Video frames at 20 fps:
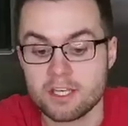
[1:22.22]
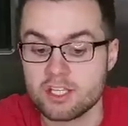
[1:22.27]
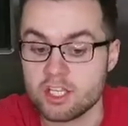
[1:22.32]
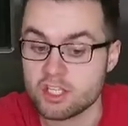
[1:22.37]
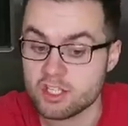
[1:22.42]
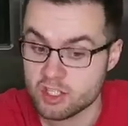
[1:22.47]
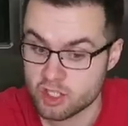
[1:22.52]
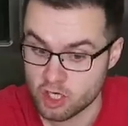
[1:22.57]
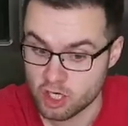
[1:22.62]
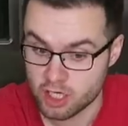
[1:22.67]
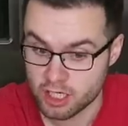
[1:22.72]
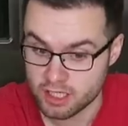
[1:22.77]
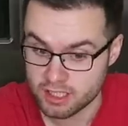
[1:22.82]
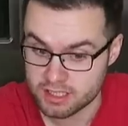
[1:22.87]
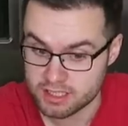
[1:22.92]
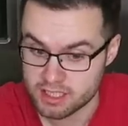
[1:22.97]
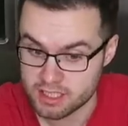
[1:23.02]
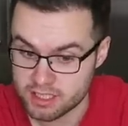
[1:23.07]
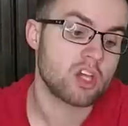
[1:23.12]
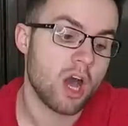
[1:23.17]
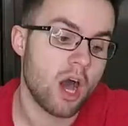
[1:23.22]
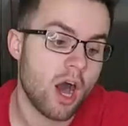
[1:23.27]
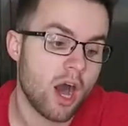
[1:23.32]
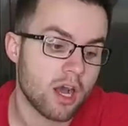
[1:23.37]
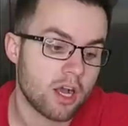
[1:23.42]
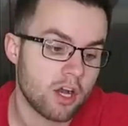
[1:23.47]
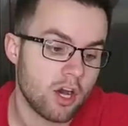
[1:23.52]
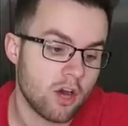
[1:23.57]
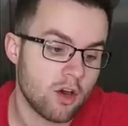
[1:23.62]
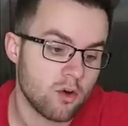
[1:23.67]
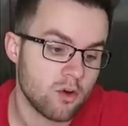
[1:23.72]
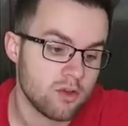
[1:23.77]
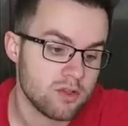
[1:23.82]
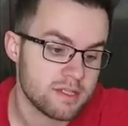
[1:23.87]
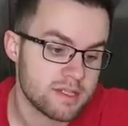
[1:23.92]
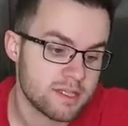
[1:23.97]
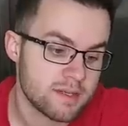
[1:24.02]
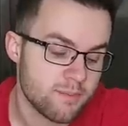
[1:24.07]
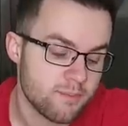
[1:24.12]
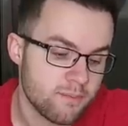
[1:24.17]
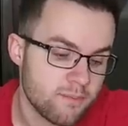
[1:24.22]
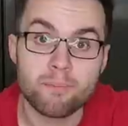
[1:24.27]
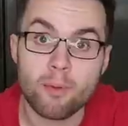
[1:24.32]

dessert, tacos,